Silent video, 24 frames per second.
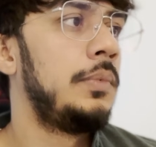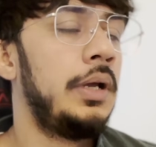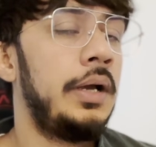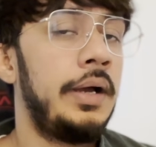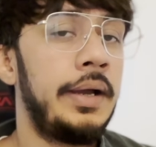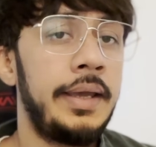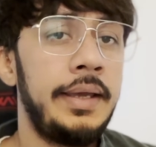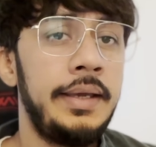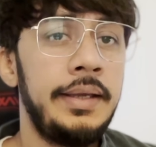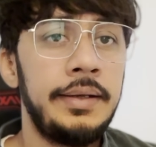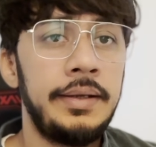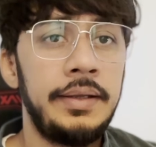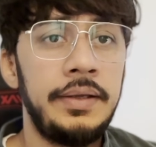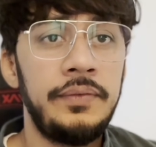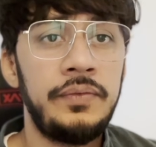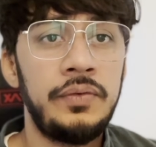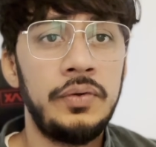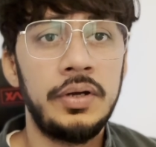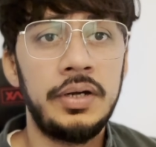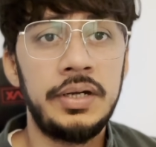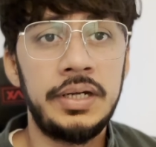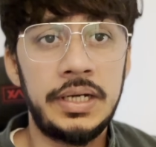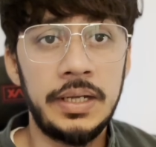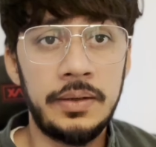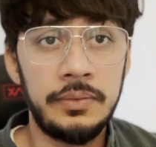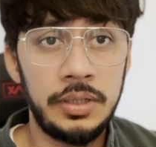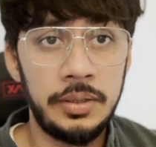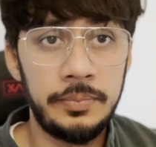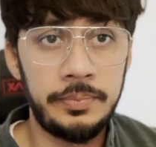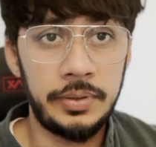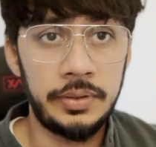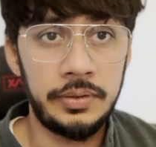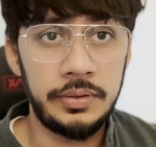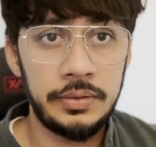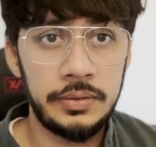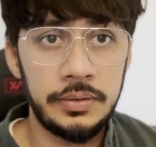Again, if you're a
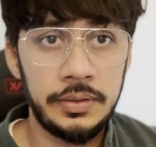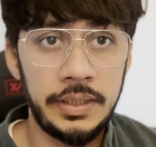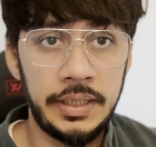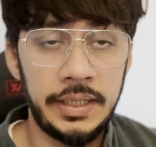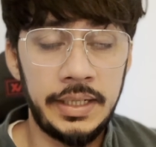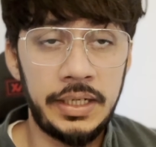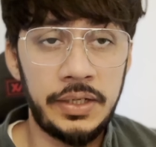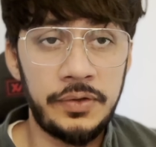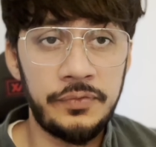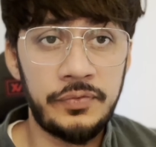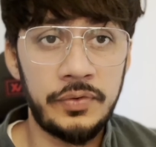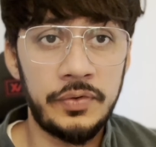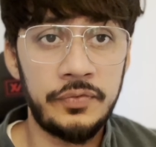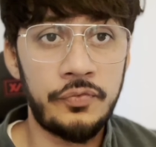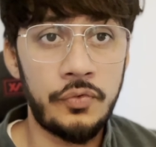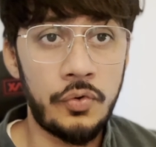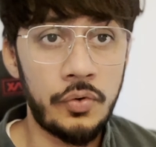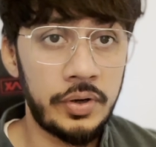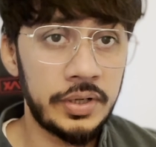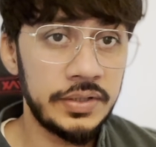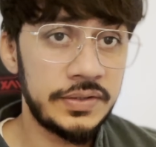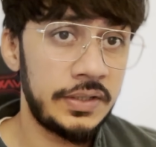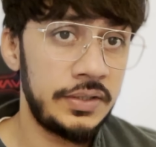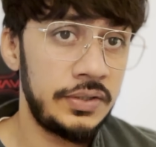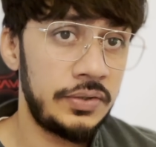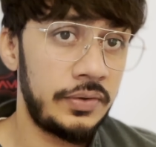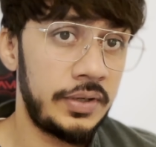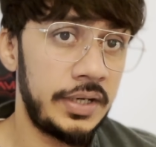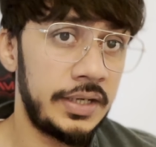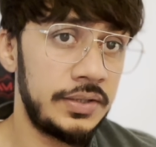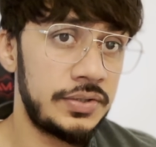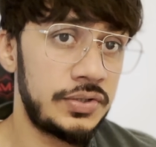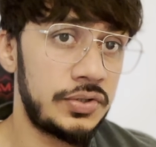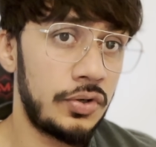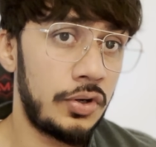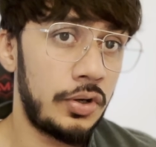developer and if you're focusing to
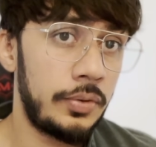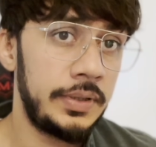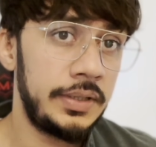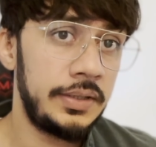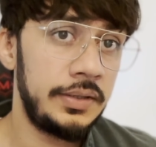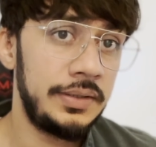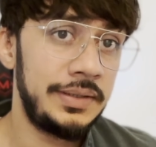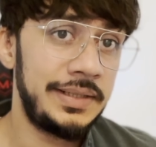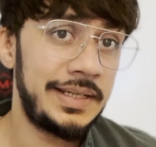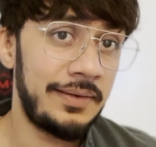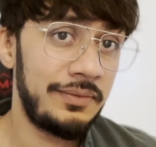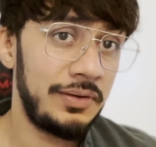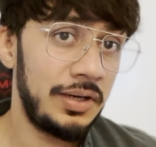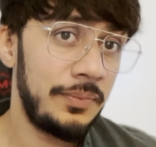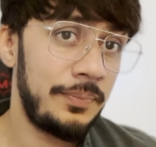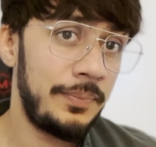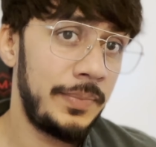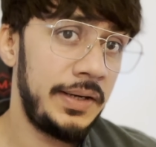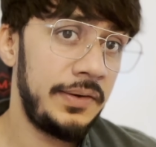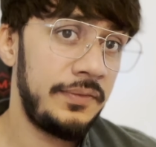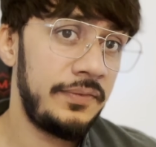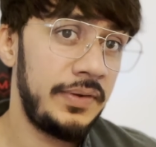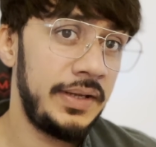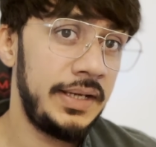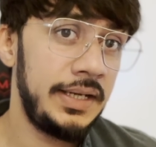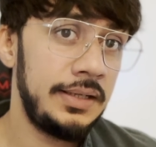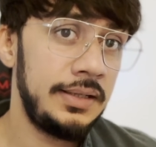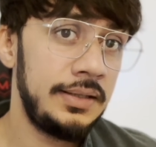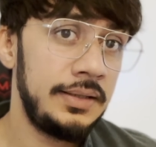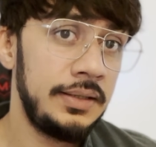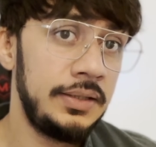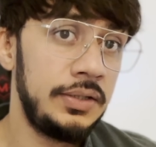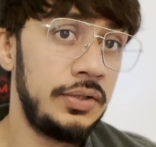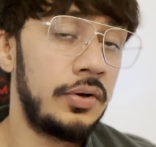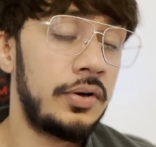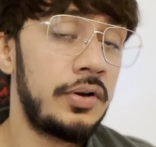get a job in development
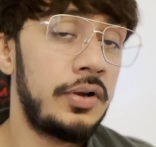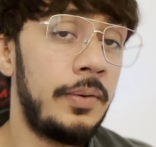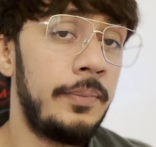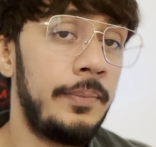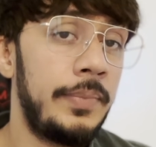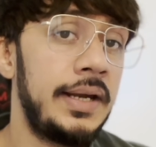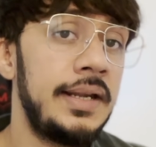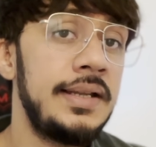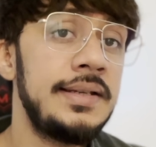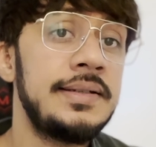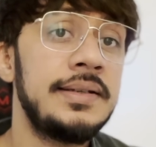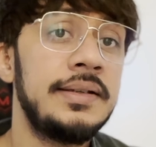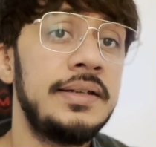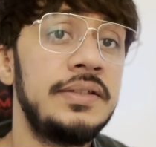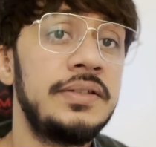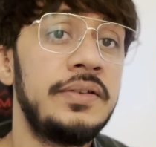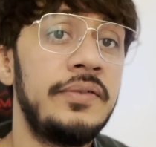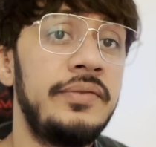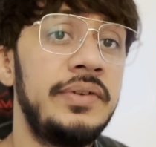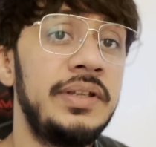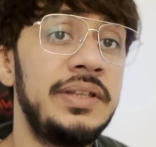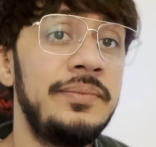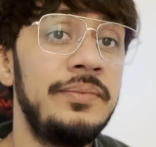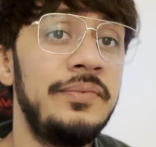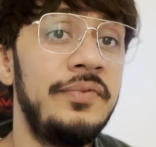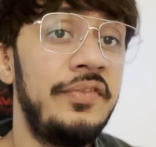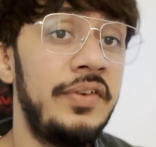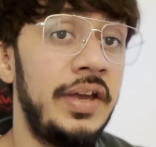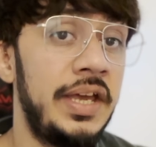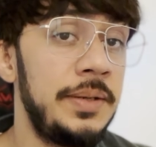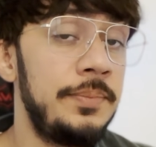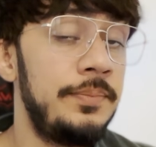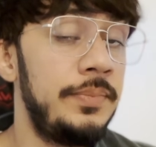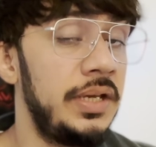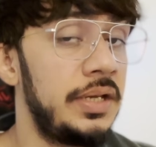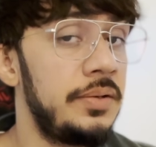field, your competition is with
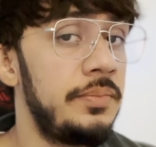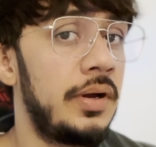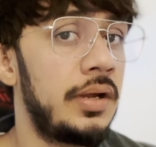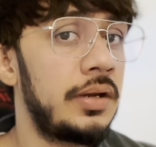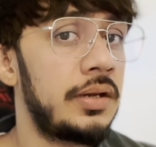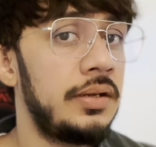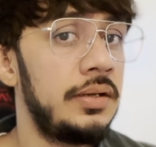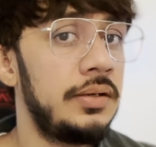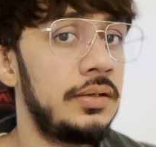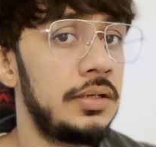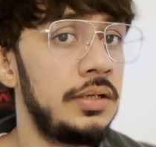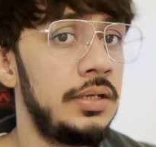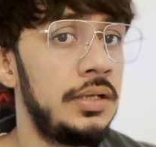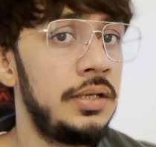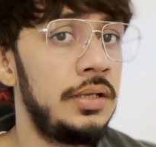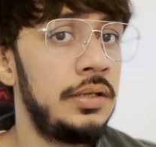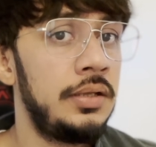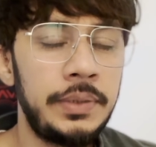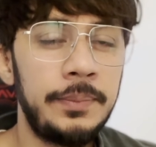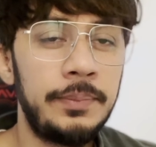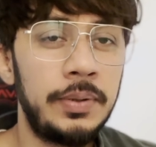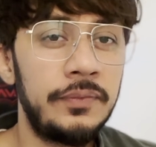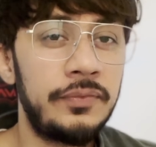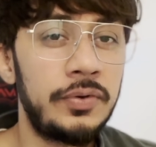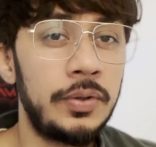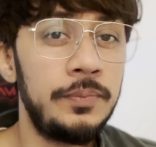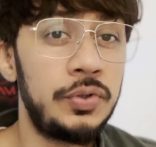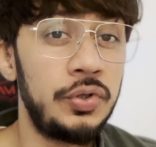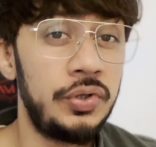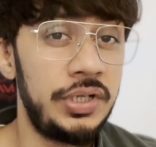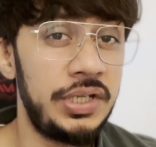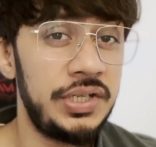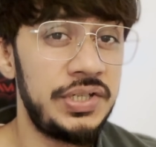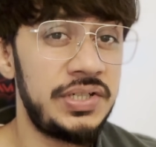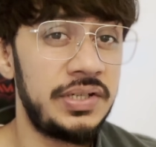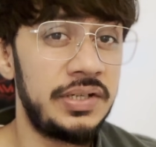very big market. People from
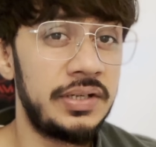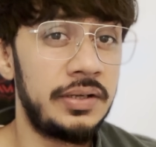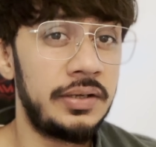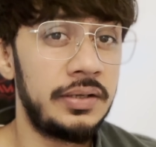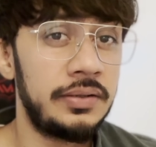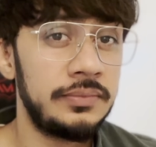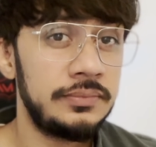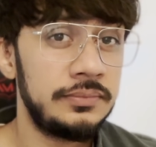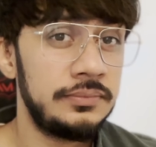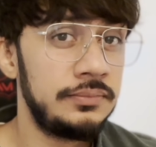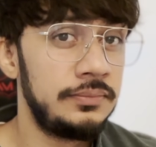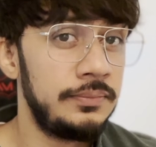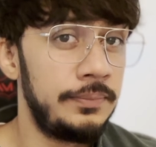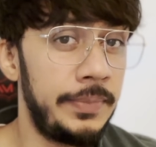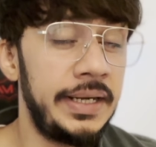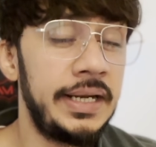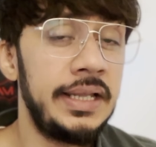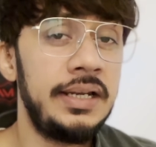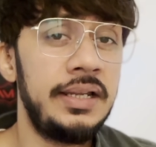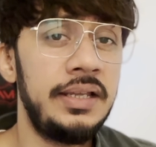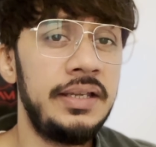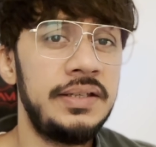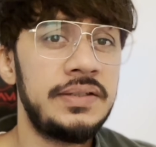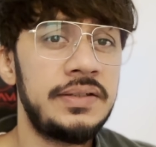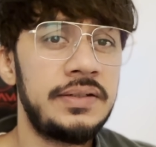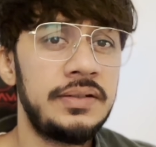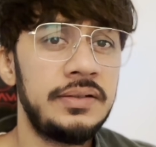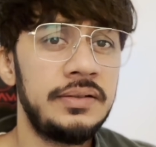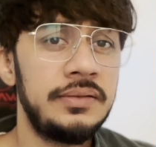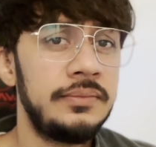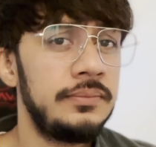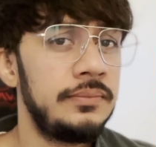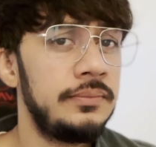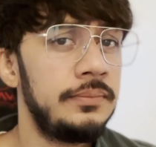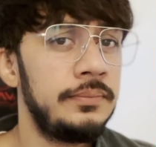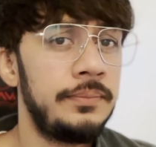Tunisia, Middle East,
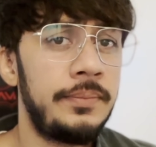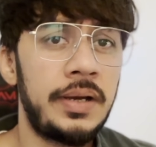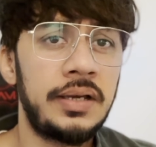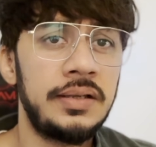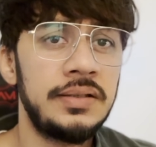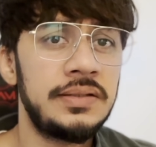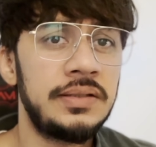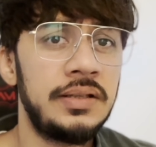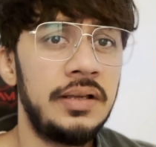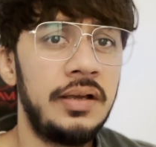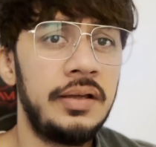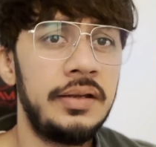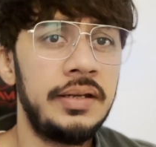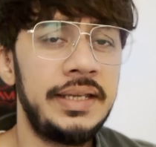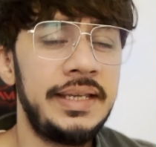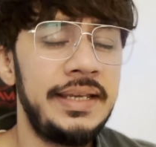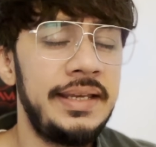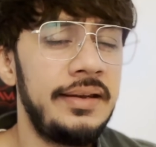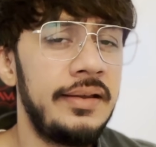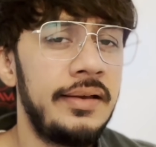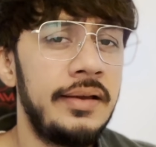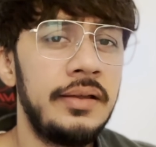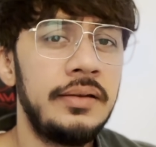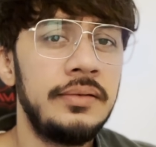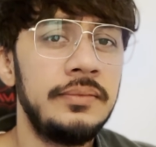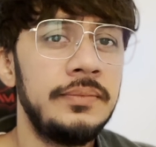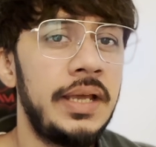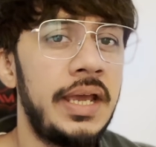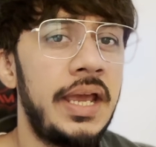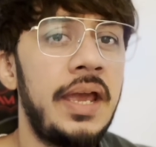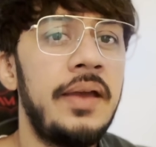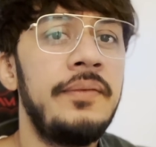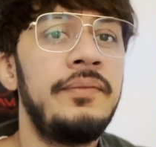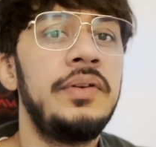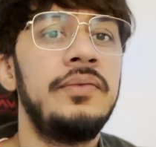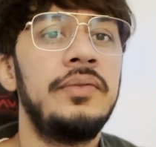Pakistan, Iran,
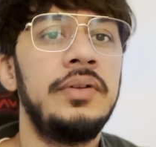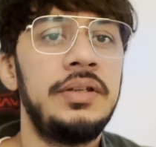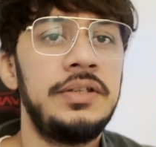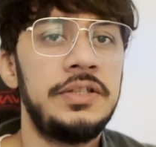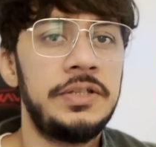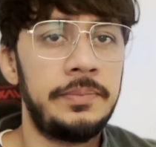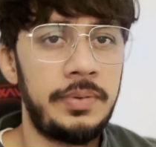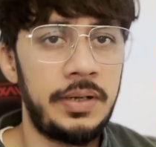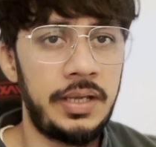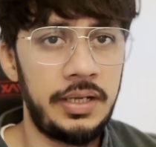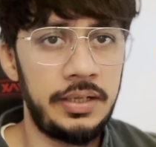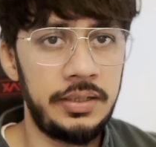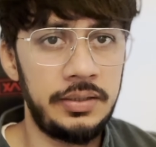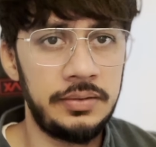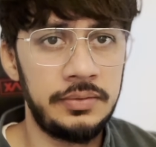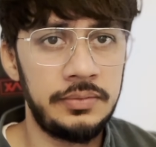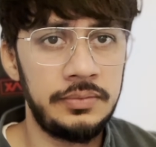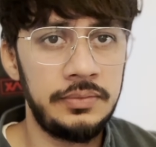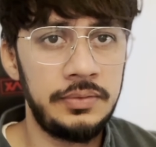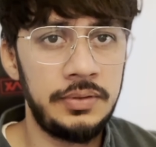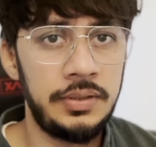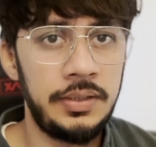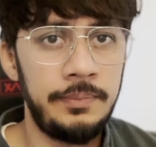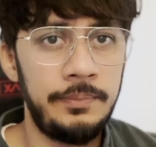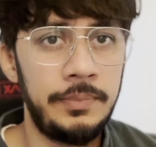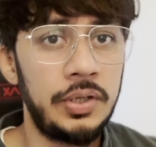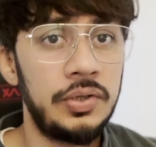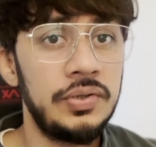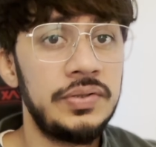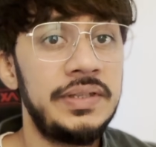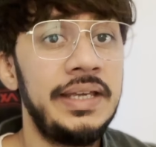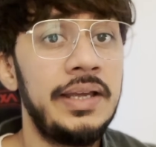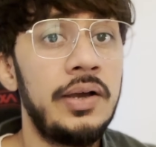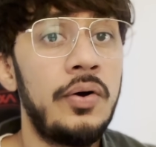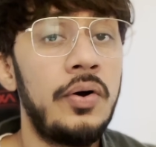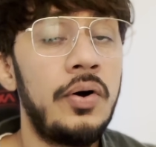everyone is applying
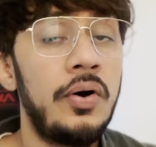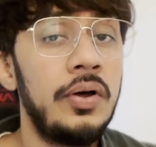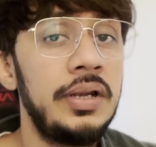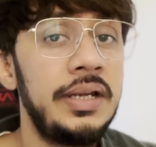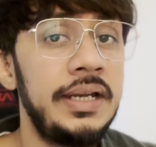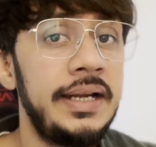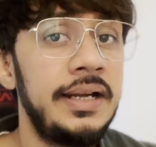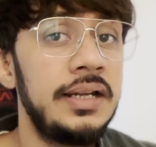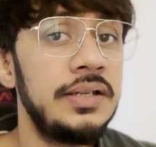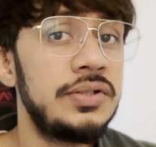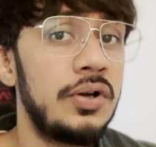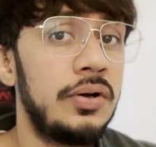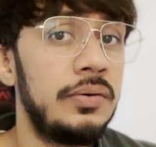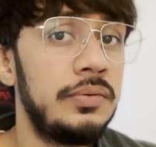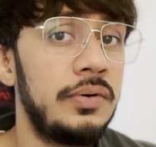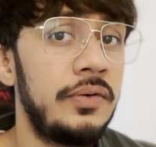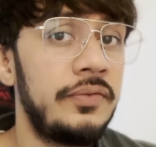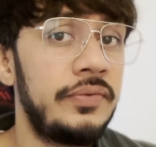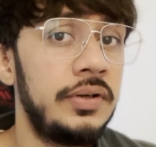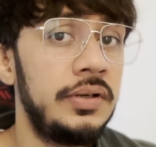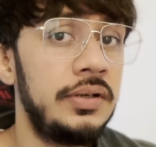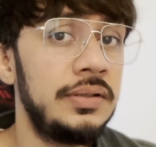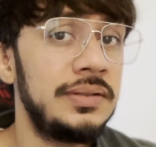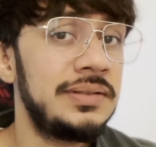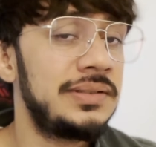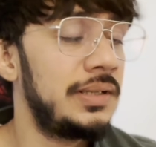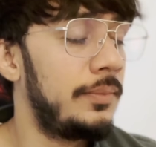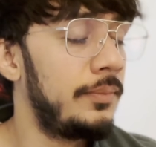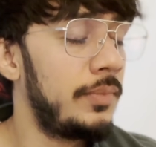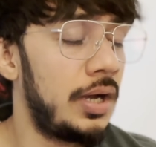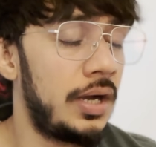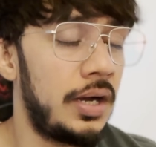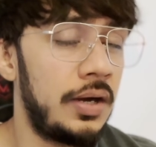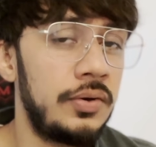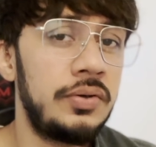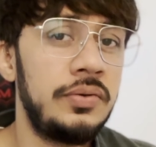because they all need a job offer
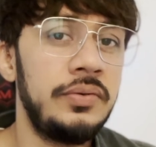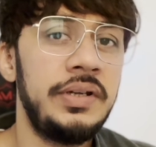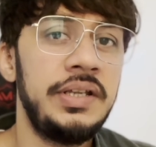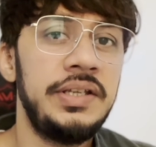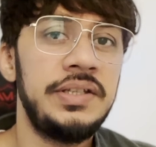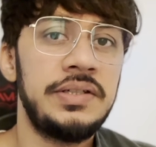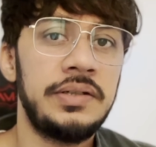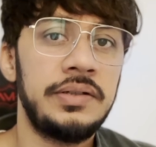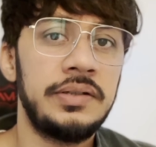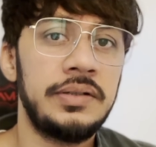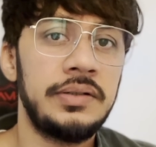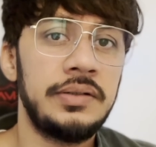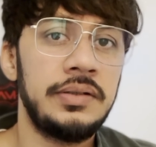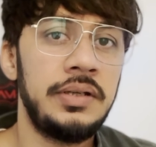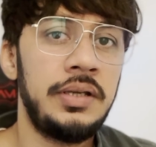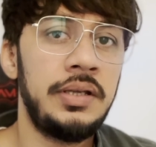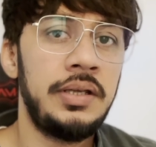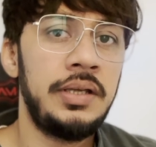somehow to reach here.